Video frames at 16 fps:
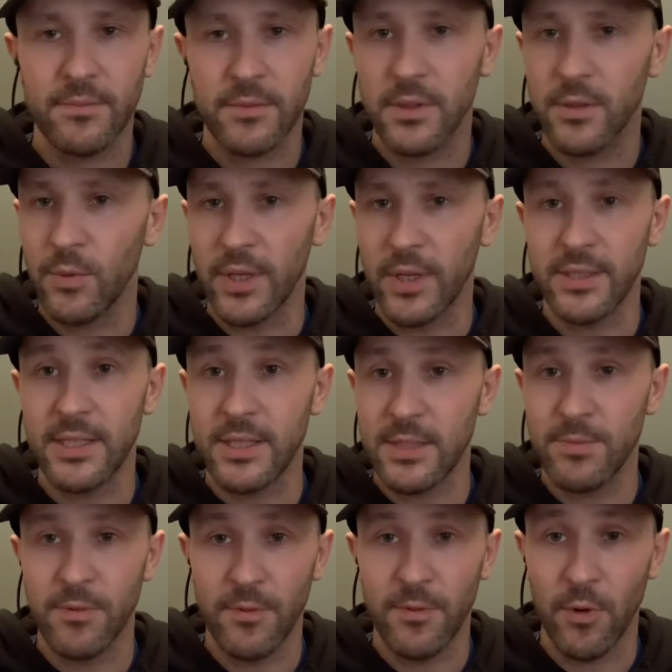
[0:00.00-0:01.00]
when I did this
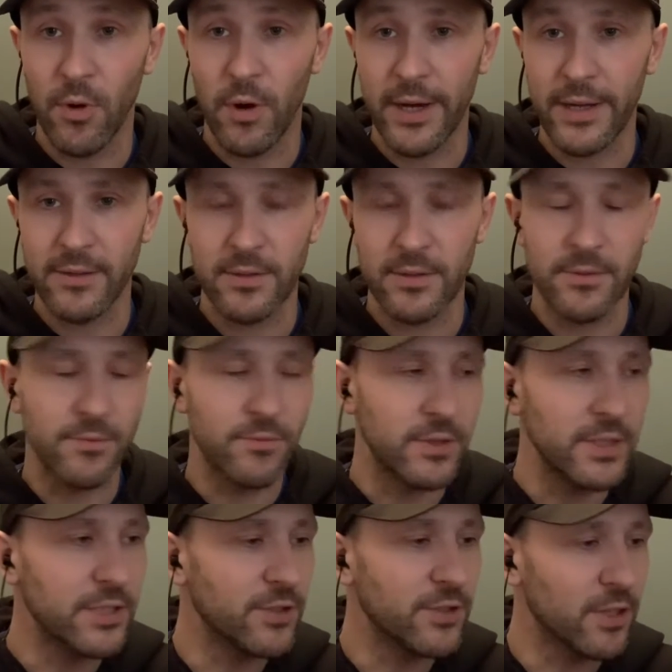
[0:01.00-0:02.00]
before, I really
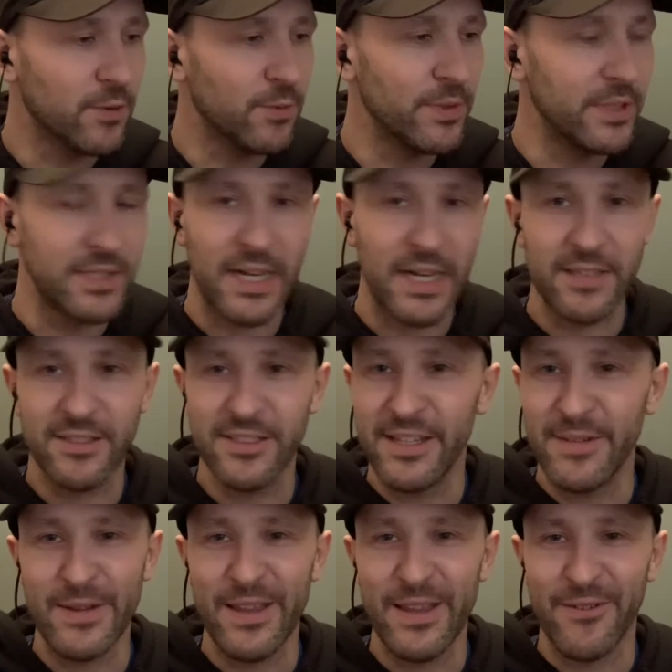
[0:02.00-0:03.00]
struggled with his actor's name.
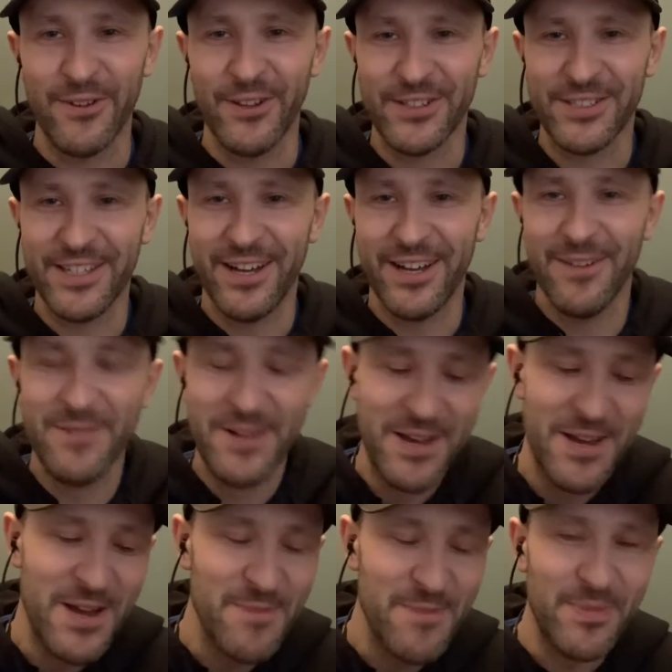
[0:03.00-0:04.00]
I never looked it up,
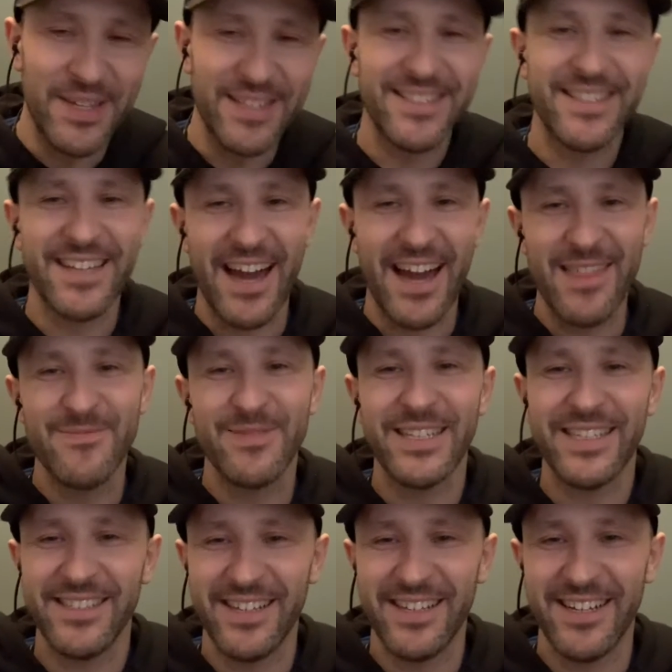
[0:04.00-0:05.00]
but it's the guy that
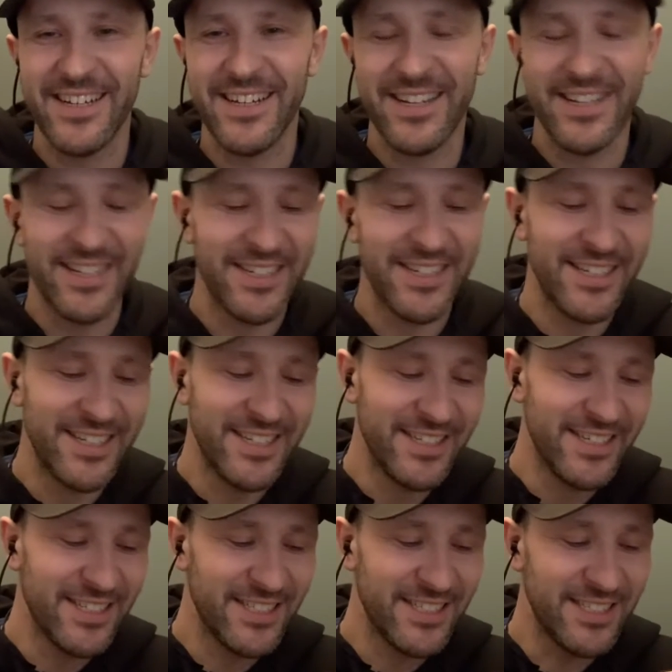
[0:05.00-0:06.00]
played
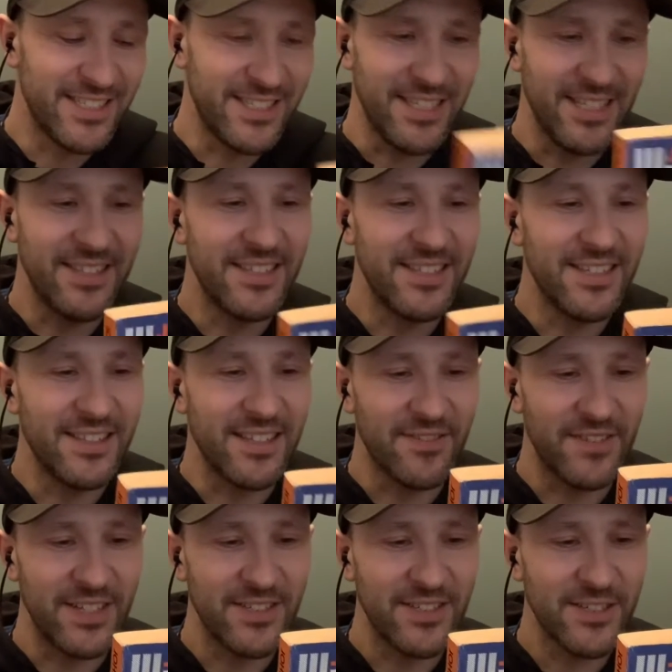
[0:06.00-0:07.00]
Steed in the
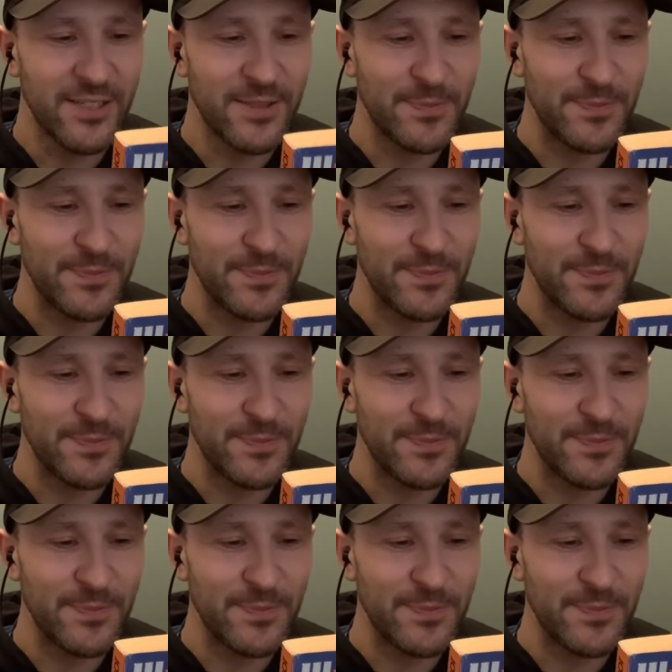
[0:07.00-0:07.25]
Avengers.